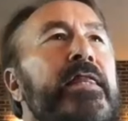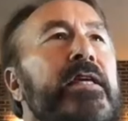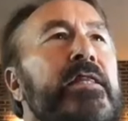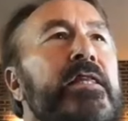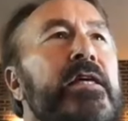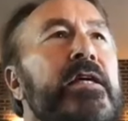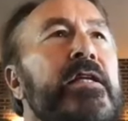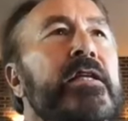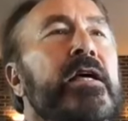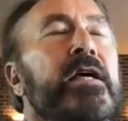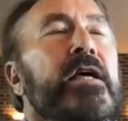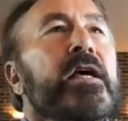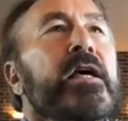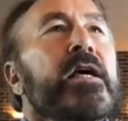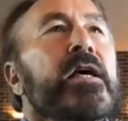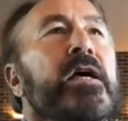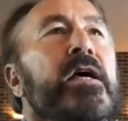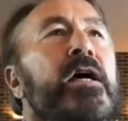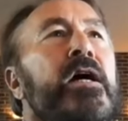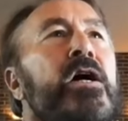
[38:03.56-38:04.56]
think that
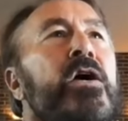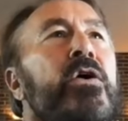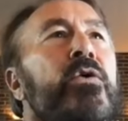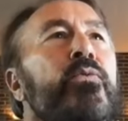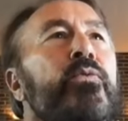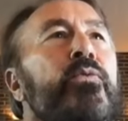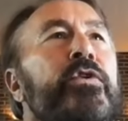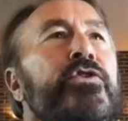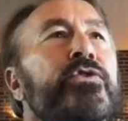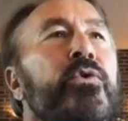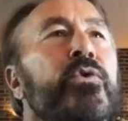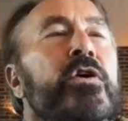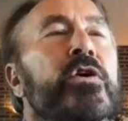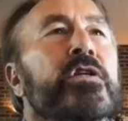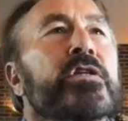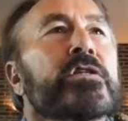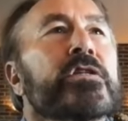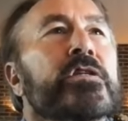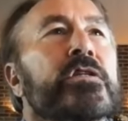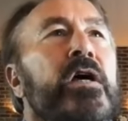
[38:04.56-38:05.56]

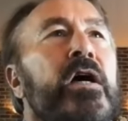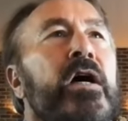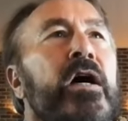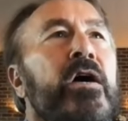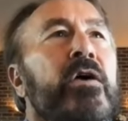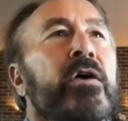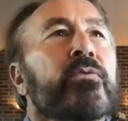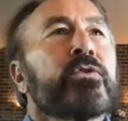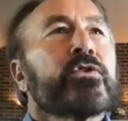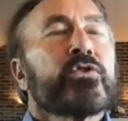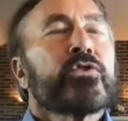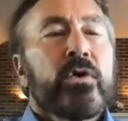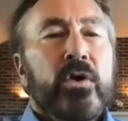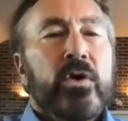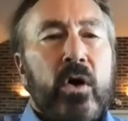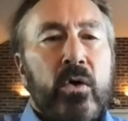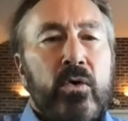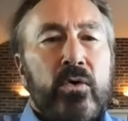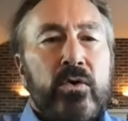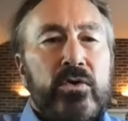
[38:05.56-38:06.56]
resort
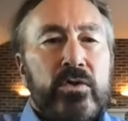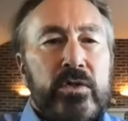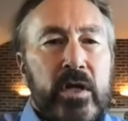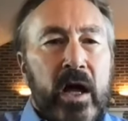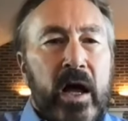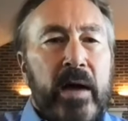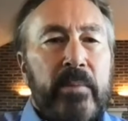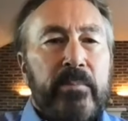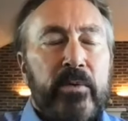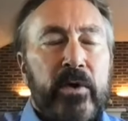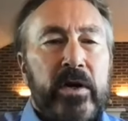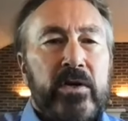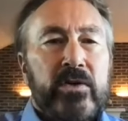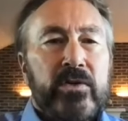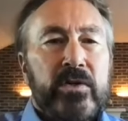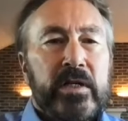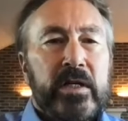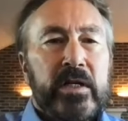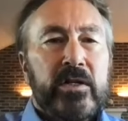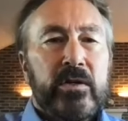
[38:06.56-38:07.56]
owners and
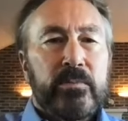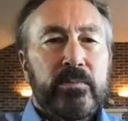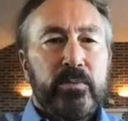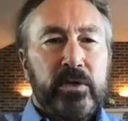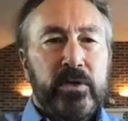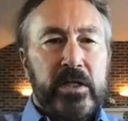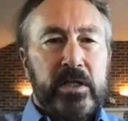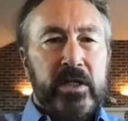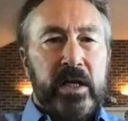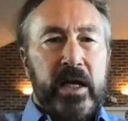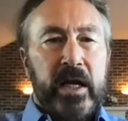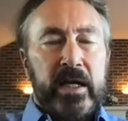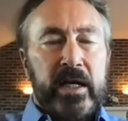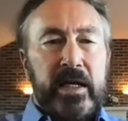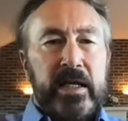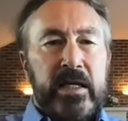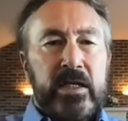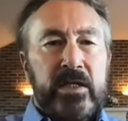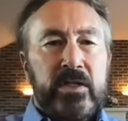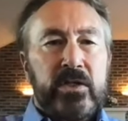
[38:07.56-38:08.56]
operators need to appreciate
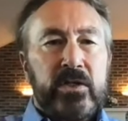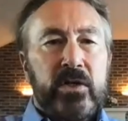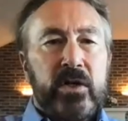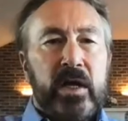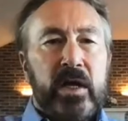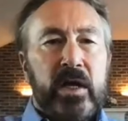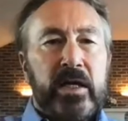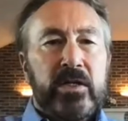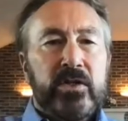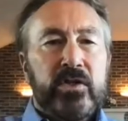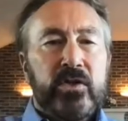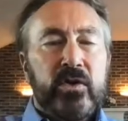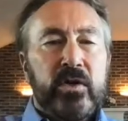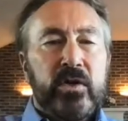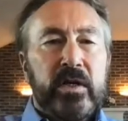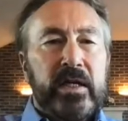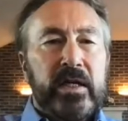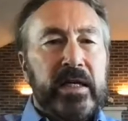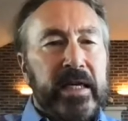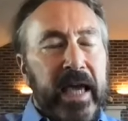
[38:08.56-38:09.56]
is their
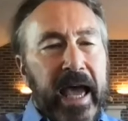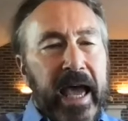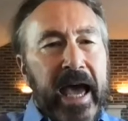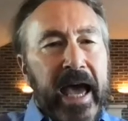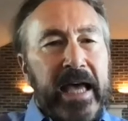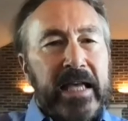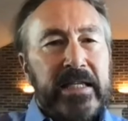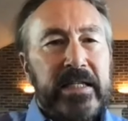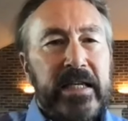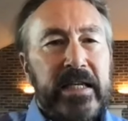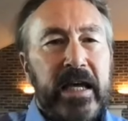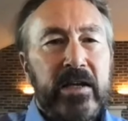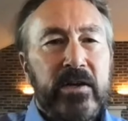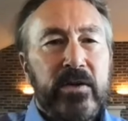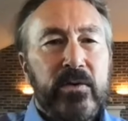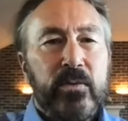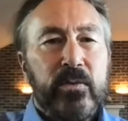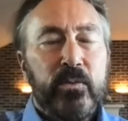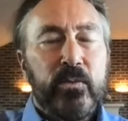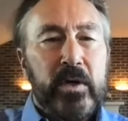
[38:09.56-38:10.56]
key
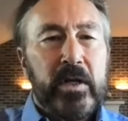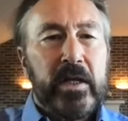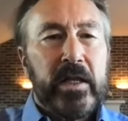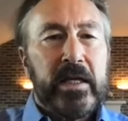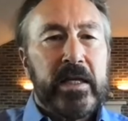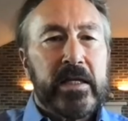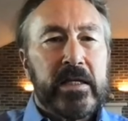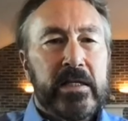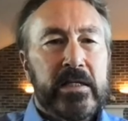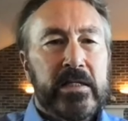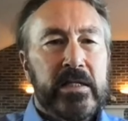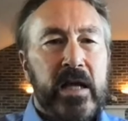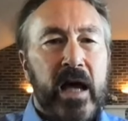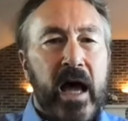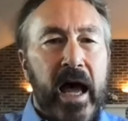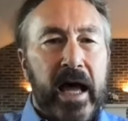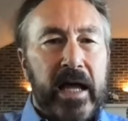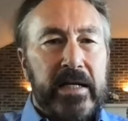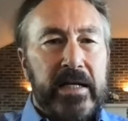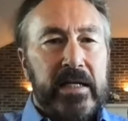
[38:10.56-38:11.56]
asset really is
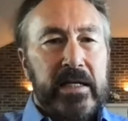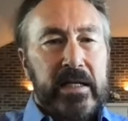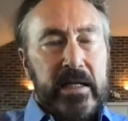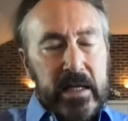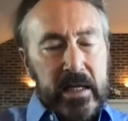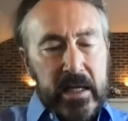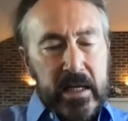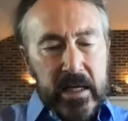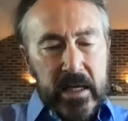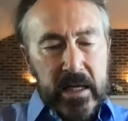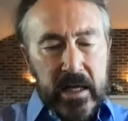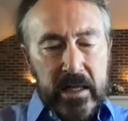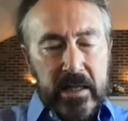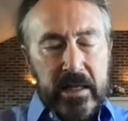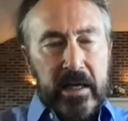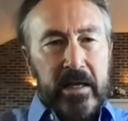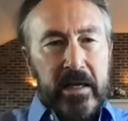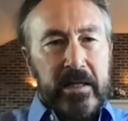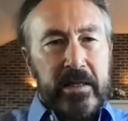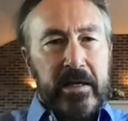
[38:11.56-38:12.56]
not
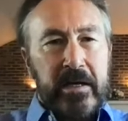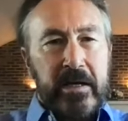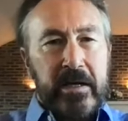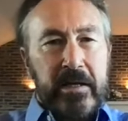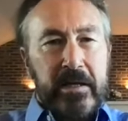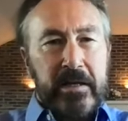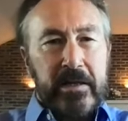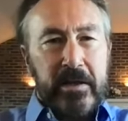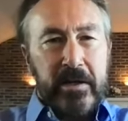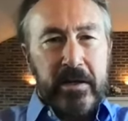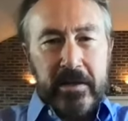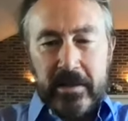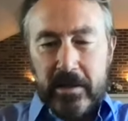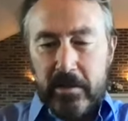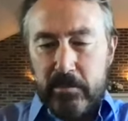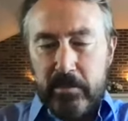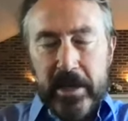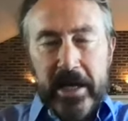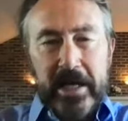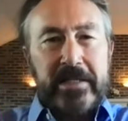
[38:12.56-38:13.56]

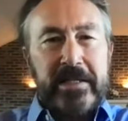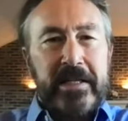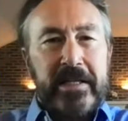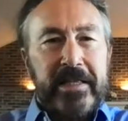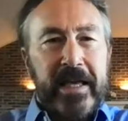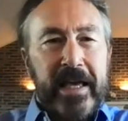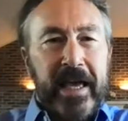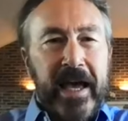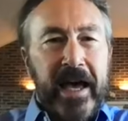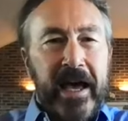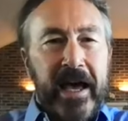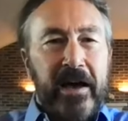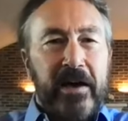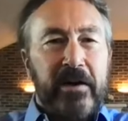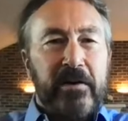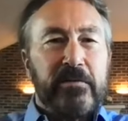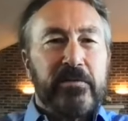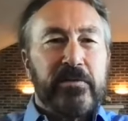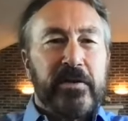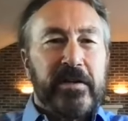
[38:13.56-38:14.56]
the beds that they
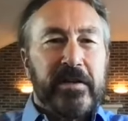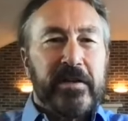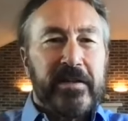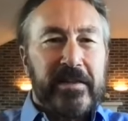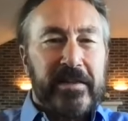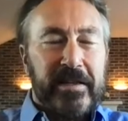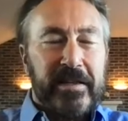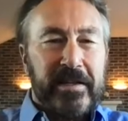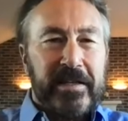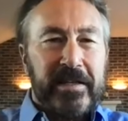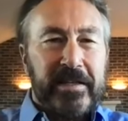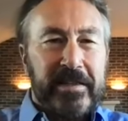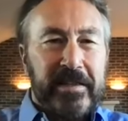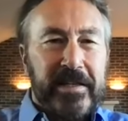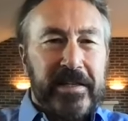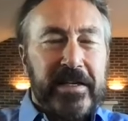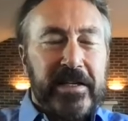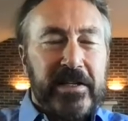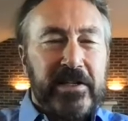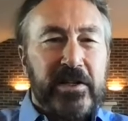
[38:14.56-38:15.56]
have, the
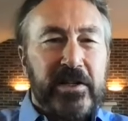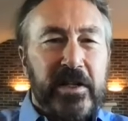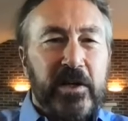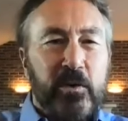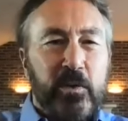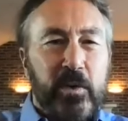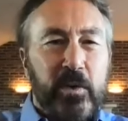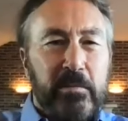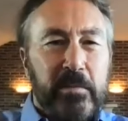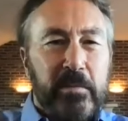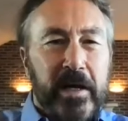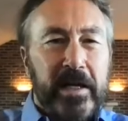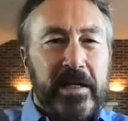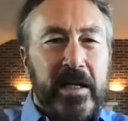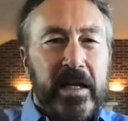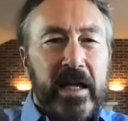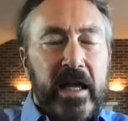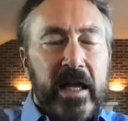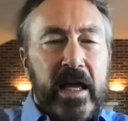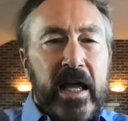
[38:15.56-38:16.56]
kitchen
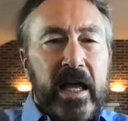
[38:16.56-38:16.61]
equipment.